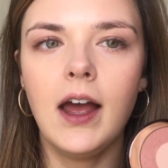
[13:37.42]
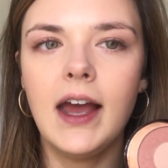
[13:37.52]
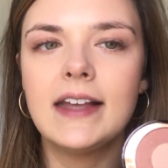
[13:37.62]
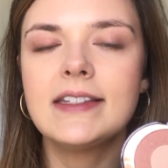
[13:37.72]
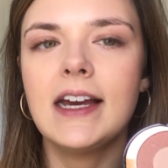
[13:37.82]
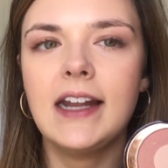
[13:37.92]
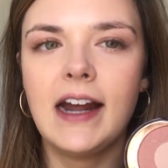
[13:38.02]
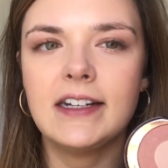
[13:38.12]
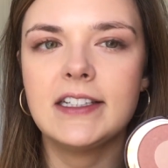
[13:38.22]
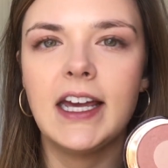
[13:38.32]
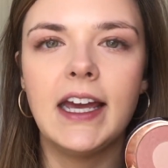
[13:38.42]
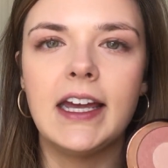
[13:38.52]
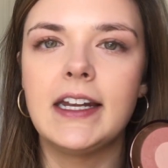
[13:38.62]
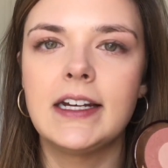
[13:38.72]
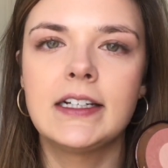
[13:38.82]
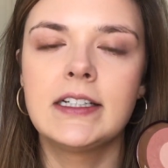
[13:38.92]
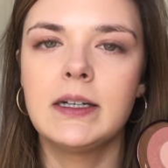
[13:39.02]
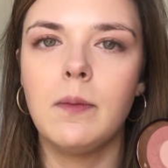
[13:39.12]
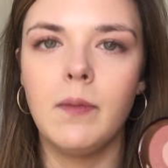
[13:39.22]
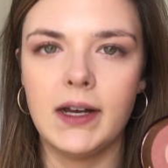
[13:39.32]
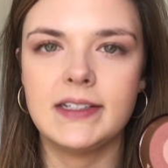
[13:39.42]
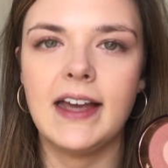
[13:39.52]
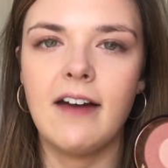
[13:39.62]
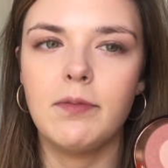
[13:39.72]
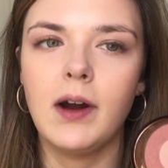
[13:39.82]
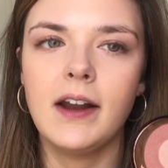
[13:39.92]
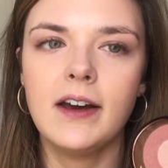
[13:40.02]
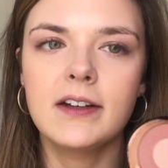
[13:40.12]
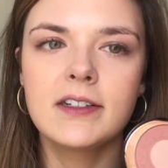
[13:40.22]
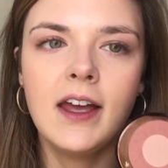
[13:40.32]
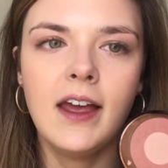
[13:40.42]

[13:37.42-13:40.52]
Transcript: a 10 out of 10 must-have product.